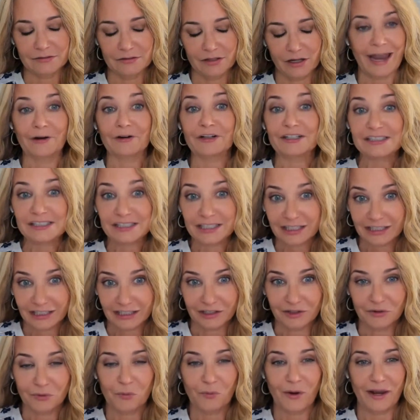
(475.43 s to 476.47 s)

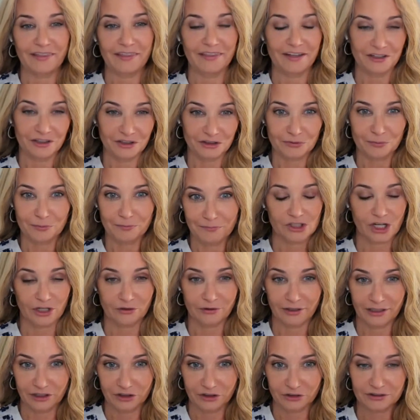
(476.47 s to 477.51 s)
guaranteed way that you're
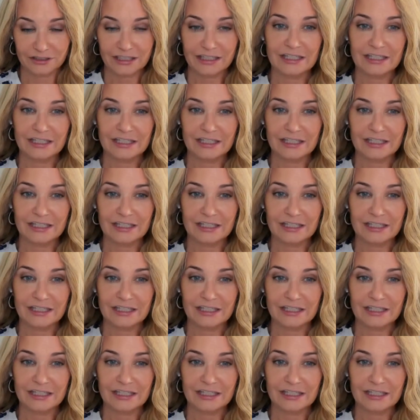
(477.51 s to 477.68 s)
generating your